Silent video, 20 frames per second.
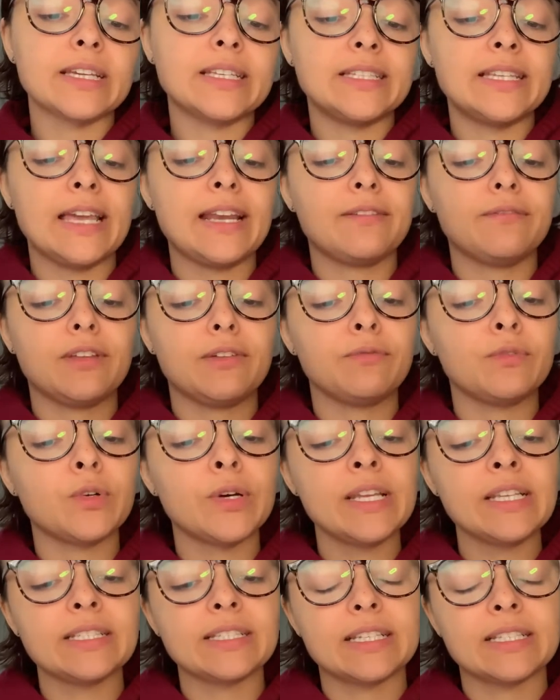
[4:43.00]
Datum
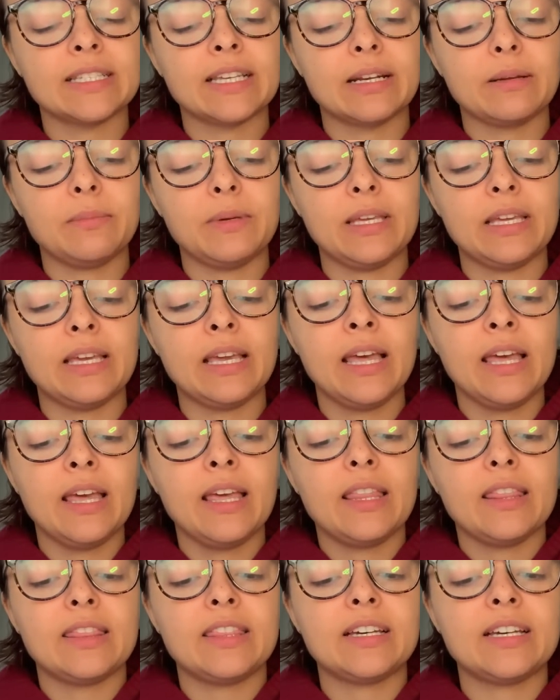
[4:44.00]
invoice is going to be
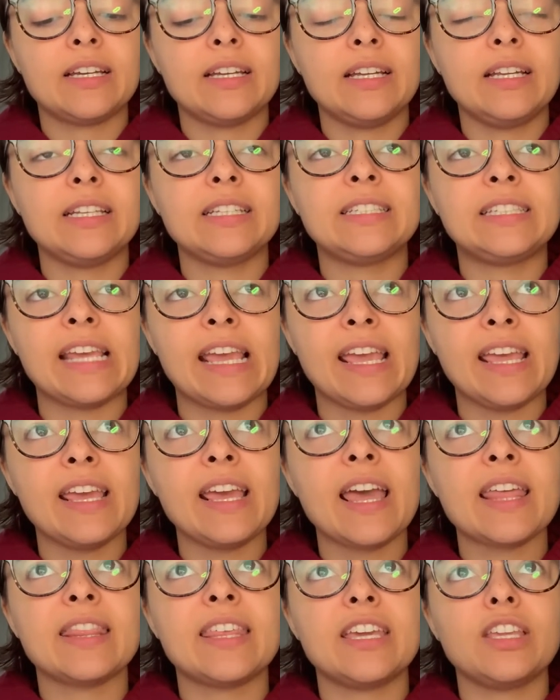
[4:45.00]
the
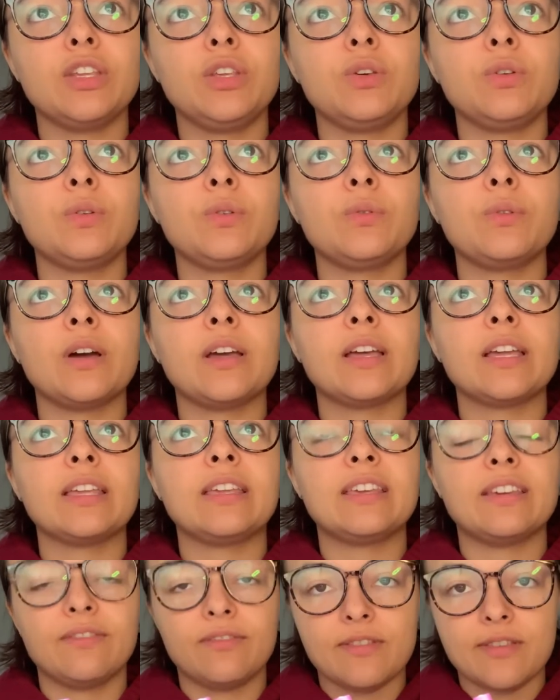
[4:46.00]
day that you
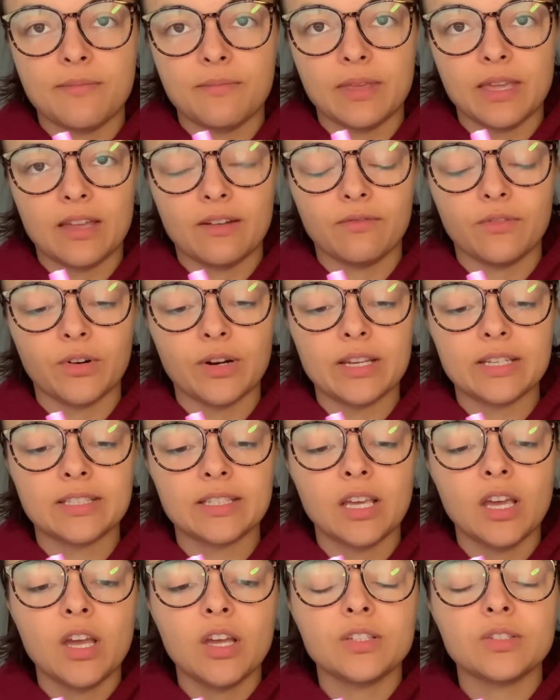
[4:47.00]
give them the
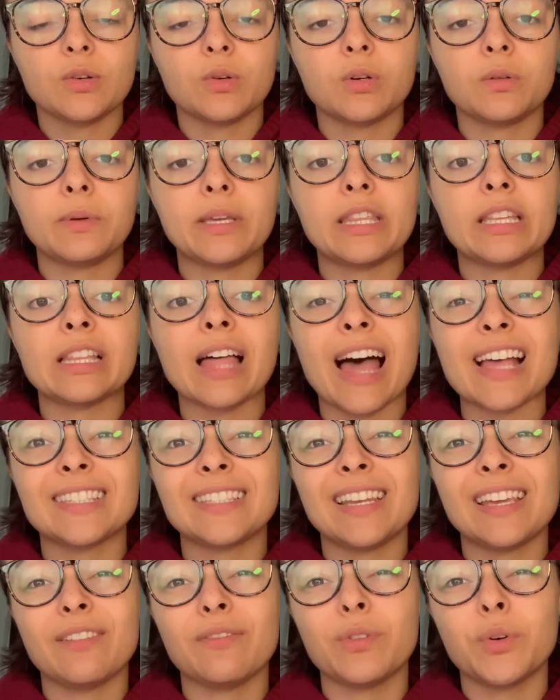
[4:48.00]
invoice. So it'll be the
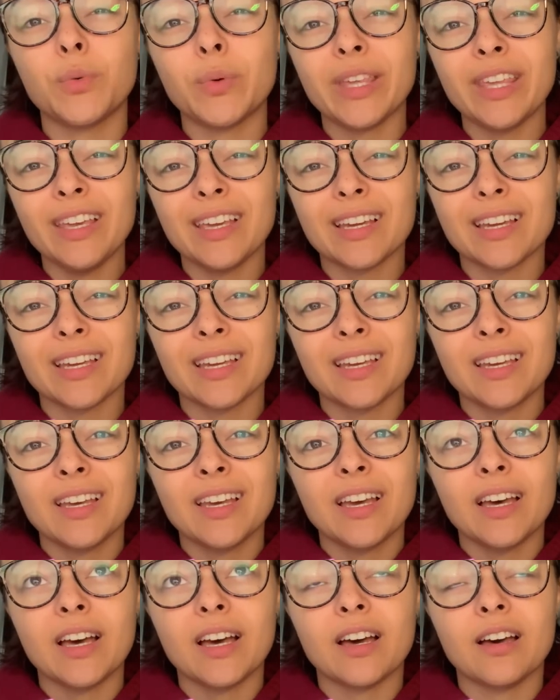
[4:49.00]
last day of the week
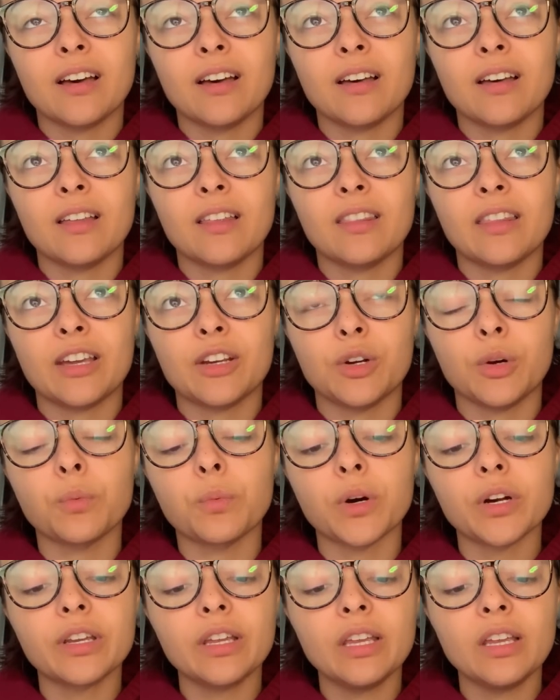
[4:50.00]
uh, that you're
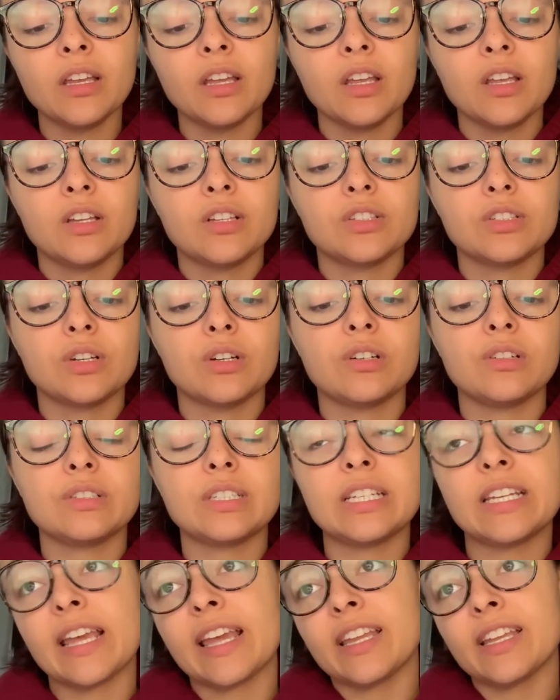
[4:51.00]
working. So
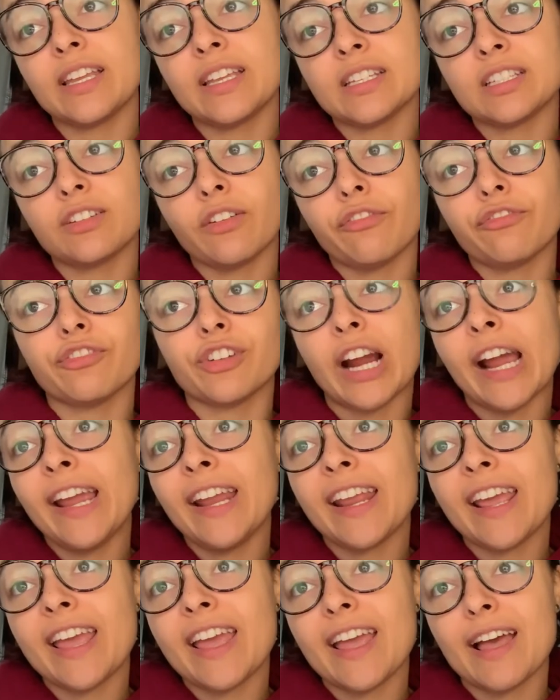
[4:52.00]
today is
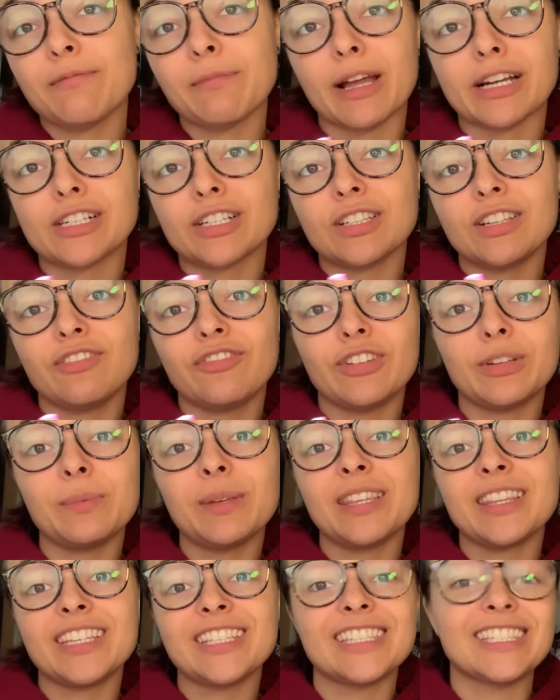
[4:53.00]
Friday. I'm actually
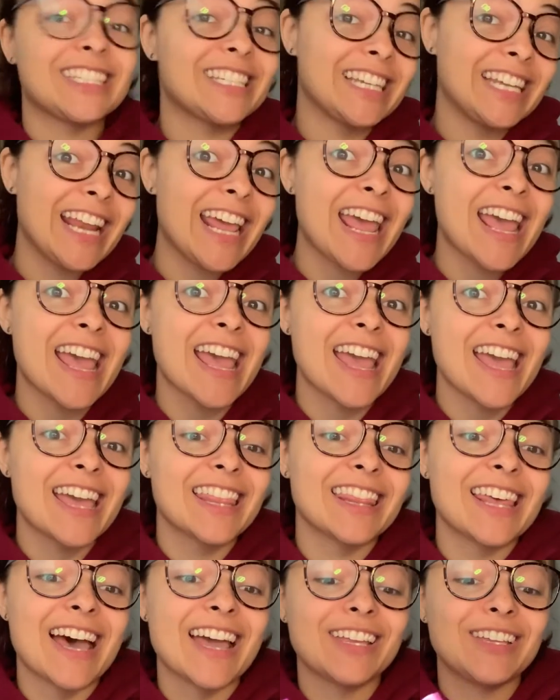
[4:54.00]
filming this today
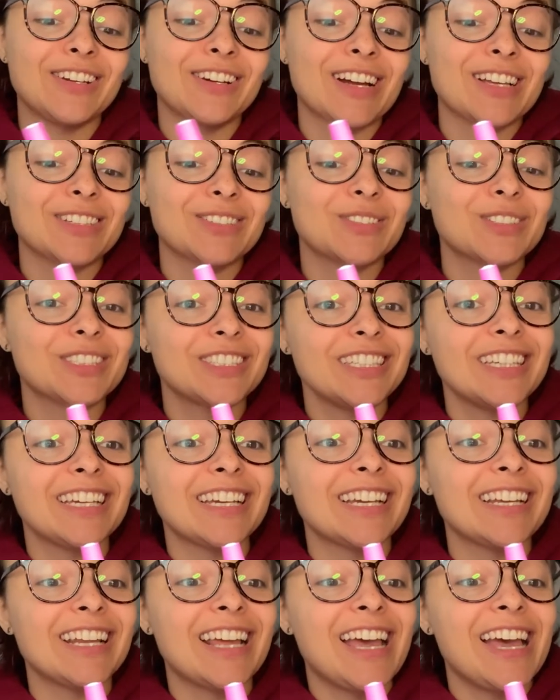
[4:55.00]
that you guys will see
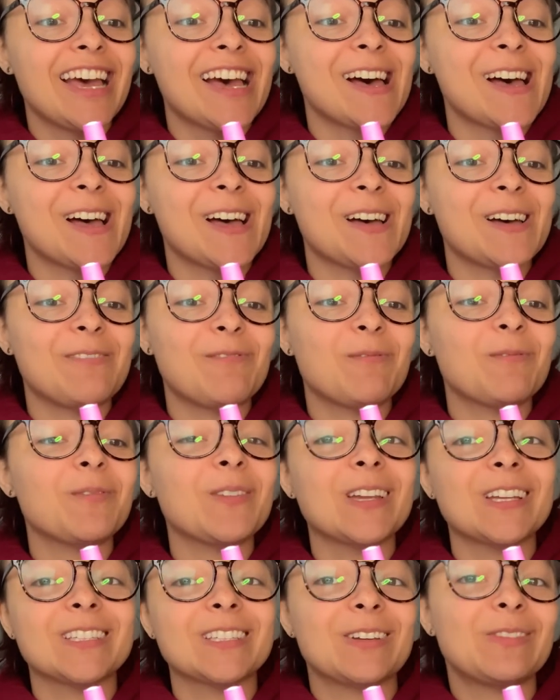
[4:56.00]
it um,
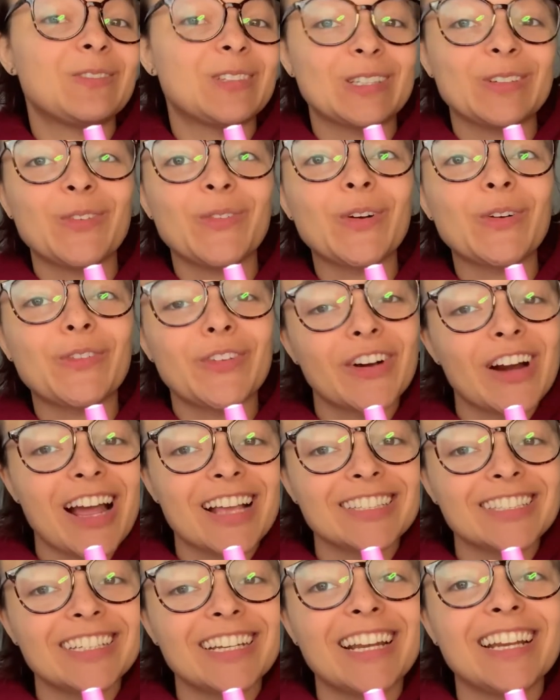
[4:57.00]
because I'm super
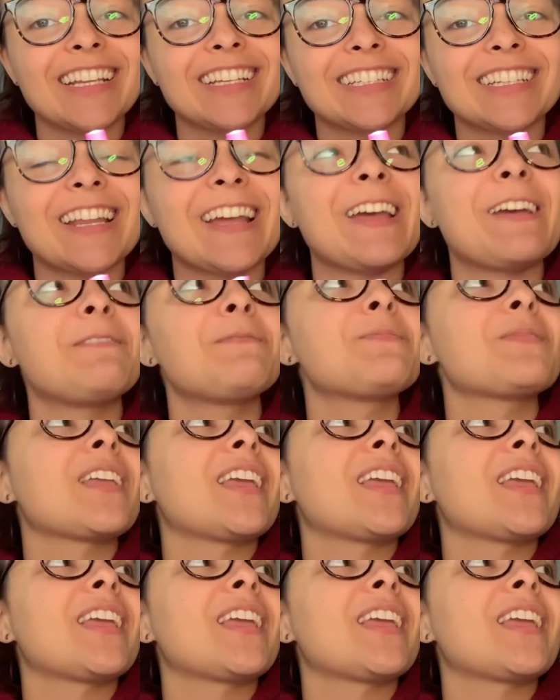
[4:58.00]
procrastinating today.